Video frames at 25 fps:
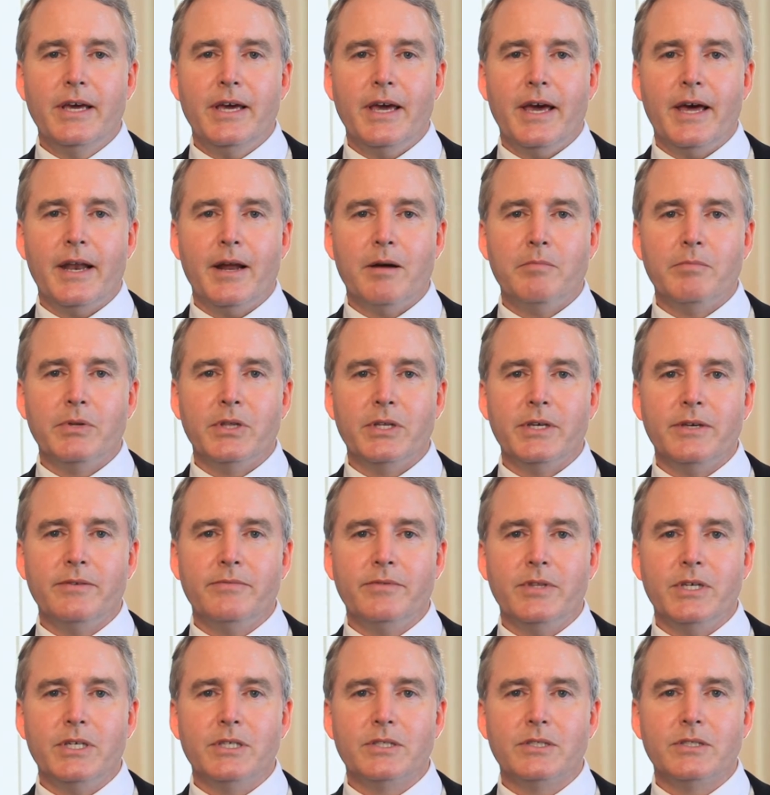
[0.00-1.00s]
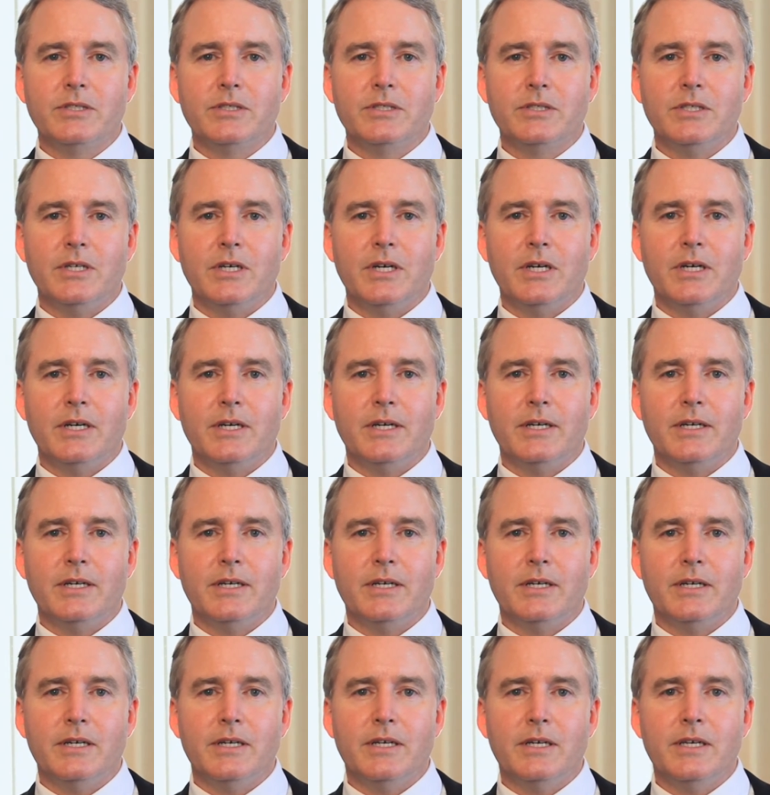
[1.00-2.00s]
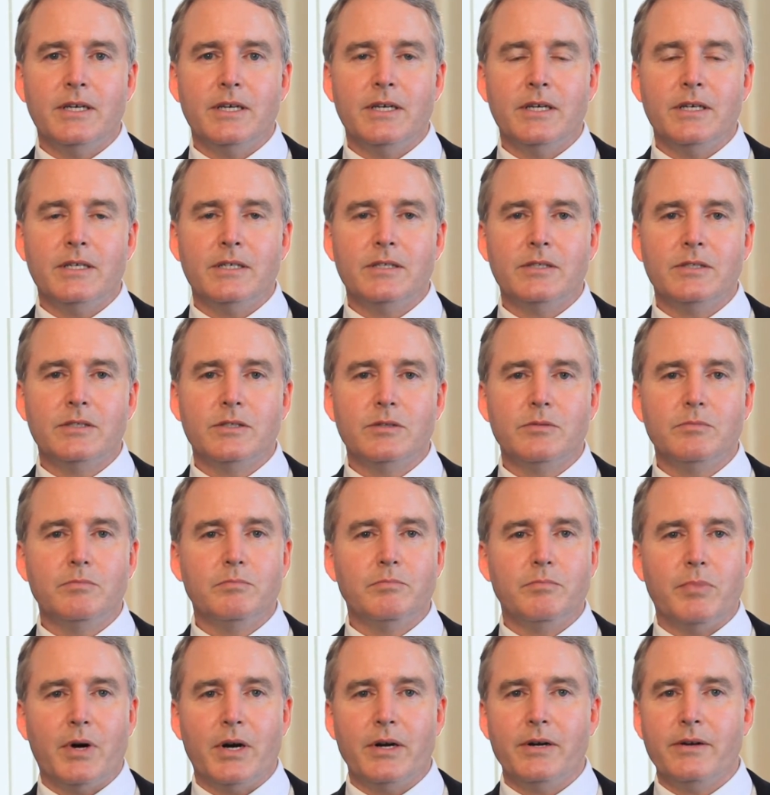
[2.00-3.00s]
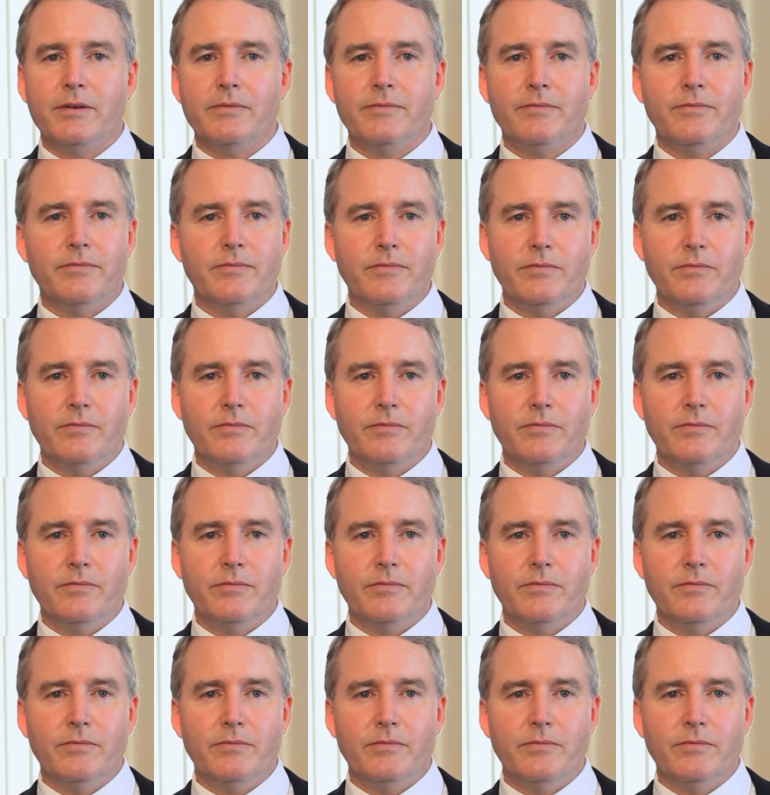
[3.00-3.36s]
And I believe this is part of